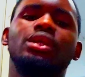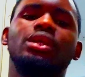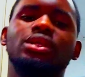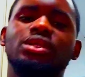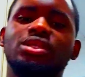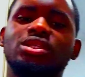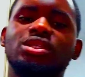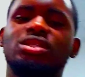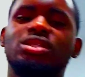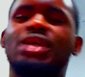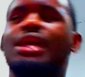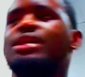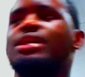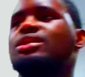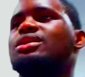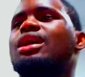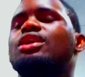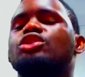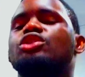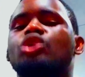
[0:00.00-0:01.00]
in this, like
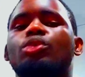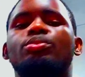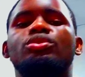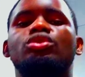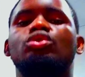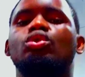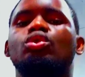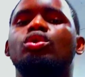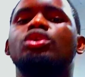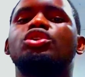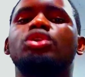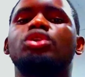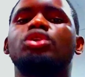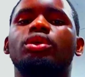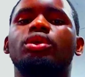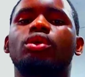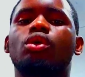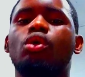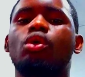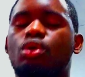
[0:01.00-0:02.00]
their job is to literally
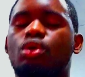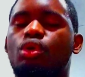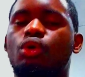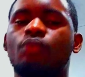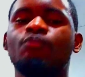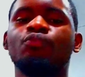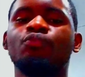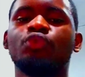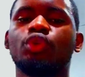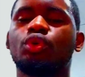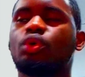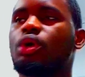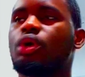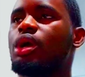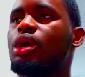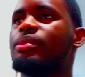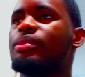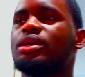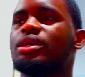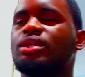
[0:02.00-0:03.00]
color your
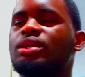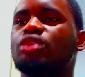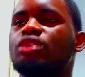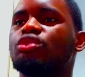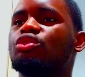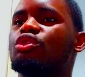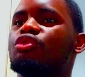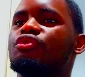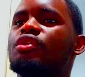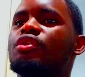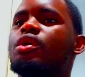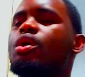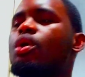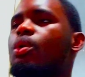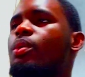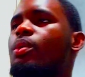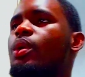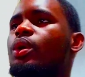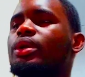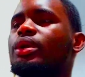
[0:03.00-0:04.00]
camera and stuff.
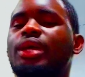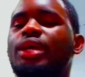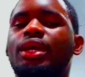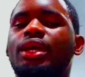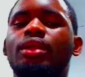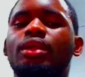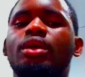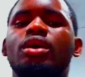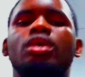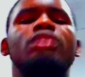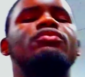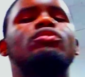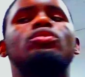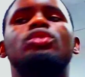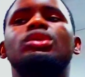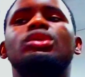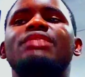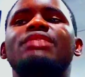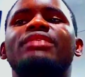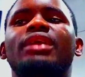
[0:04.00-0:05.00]
But then, if you
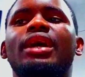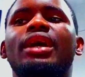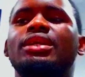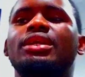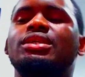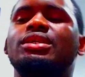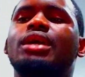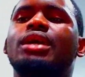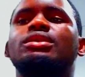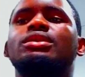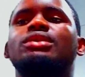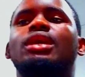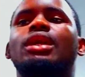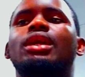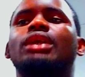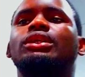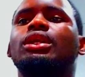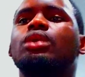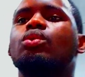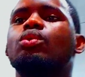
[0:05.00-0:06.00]
just have an idea, it can
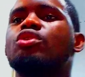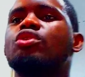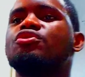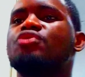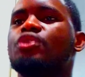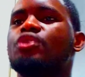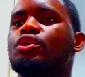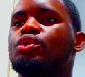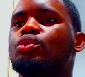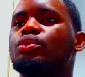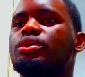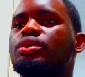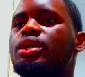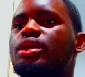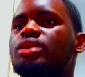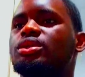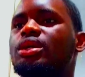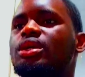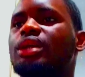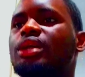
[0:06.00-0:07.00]
actually work for you.
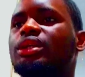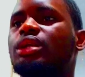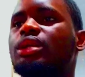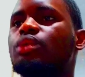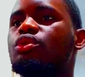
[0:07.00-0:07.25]
Yes, it can actually